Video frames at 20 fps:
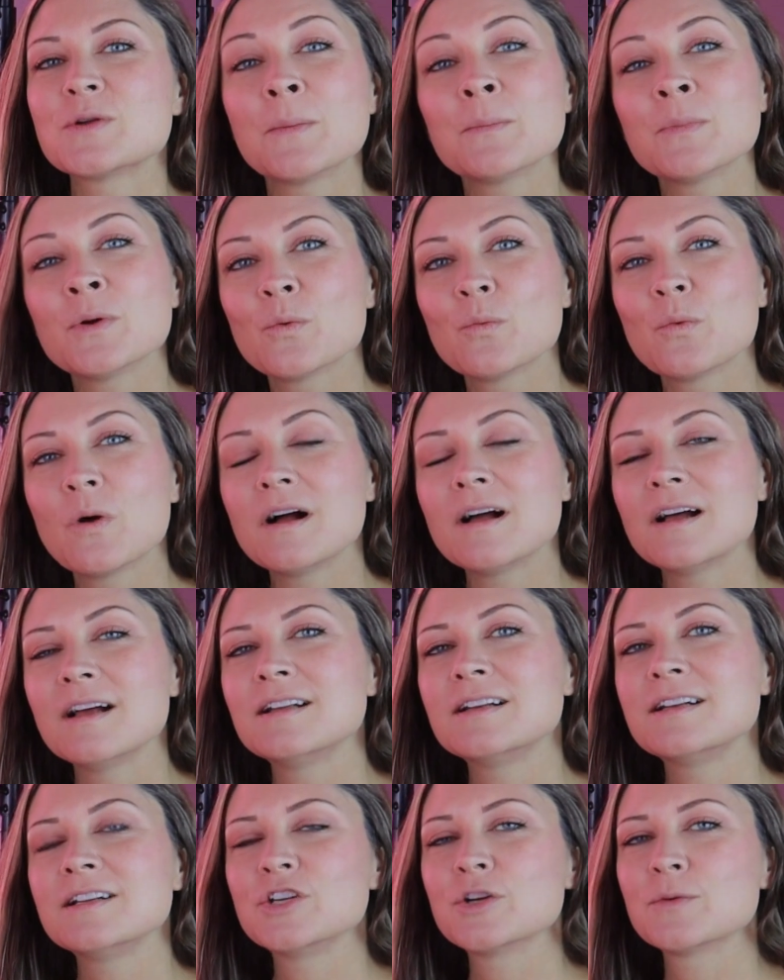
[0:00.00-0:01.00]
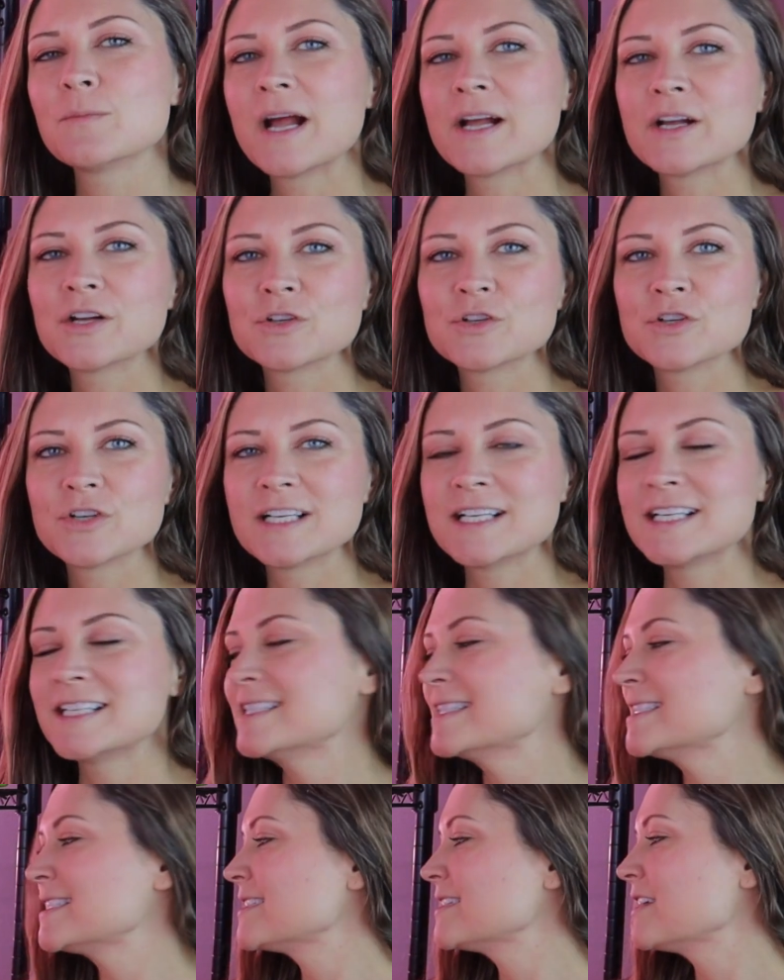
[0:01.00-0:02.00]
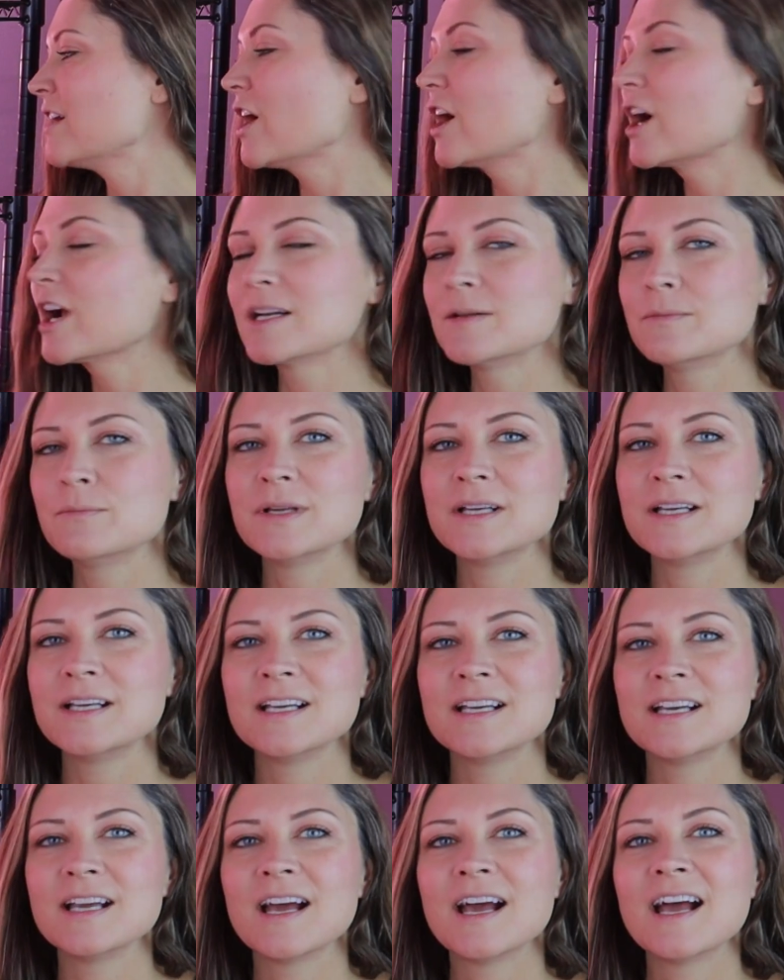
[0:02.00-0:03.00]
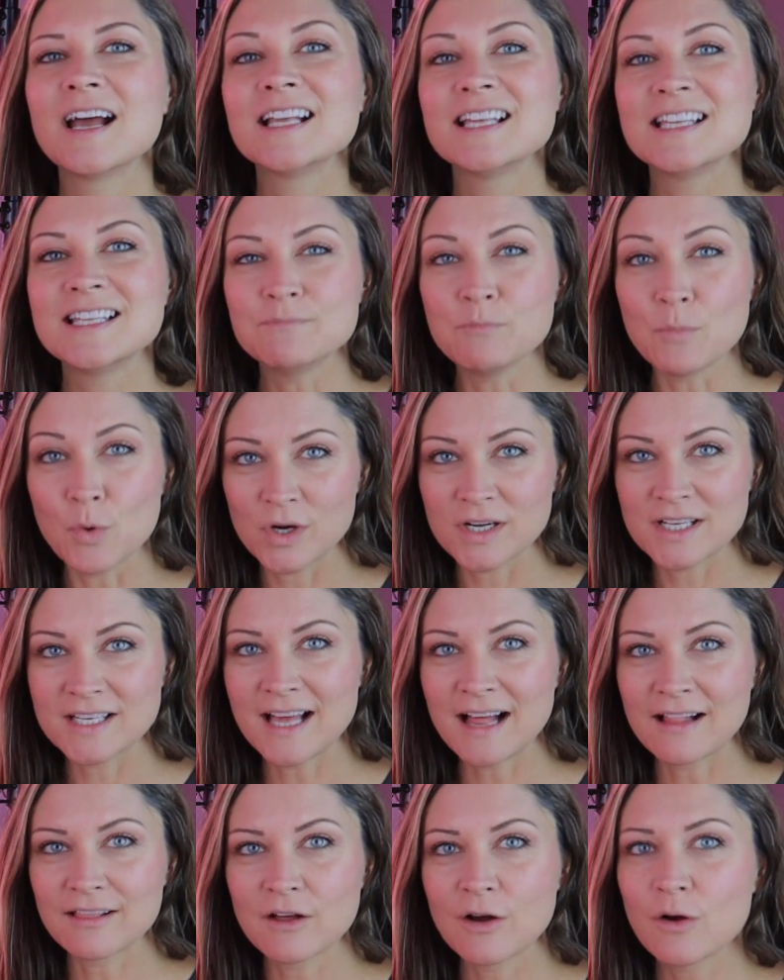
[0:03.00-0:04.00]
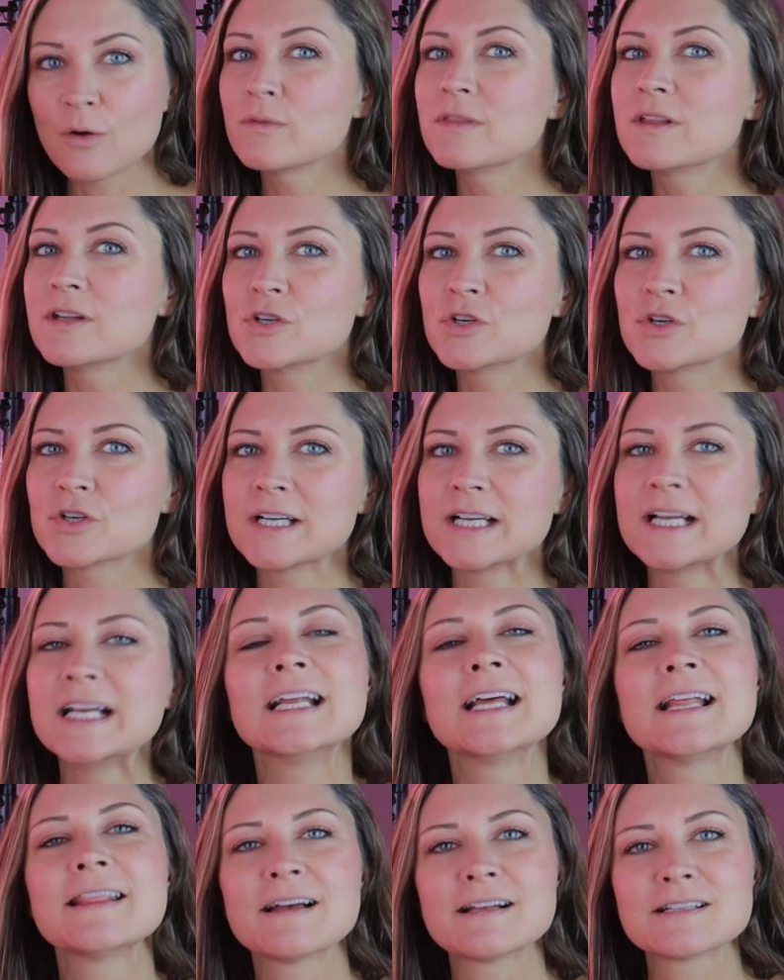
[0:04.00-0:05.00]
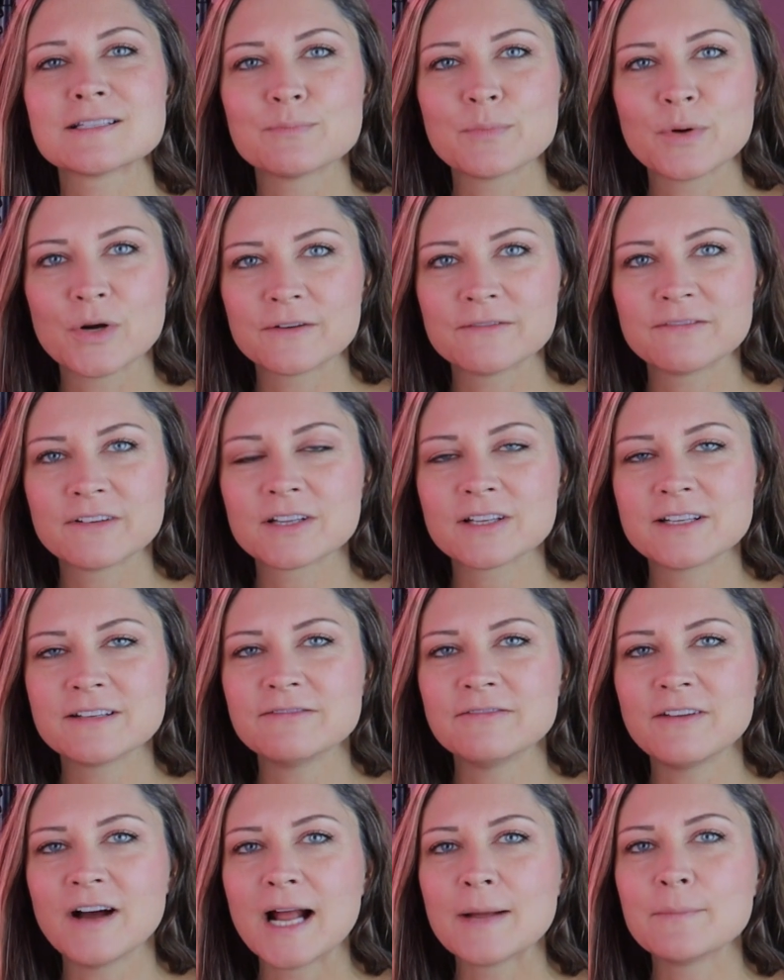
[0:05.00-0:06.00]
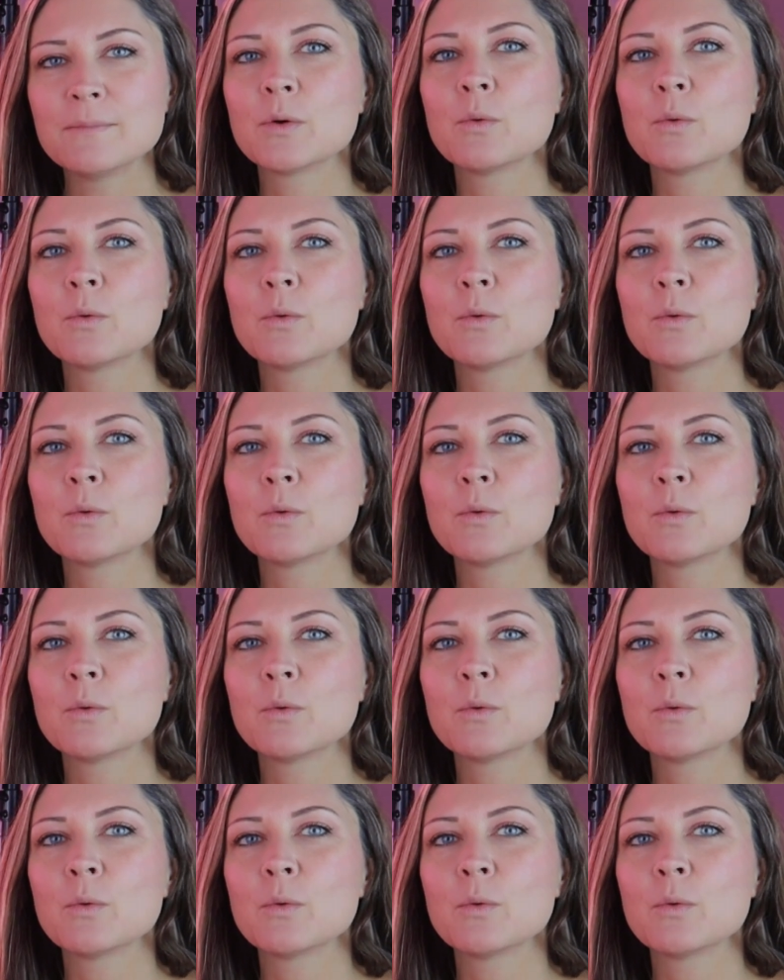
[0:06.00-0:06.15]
number 1, your microgreens are going to be more yellow than green, and that's perfectly fine.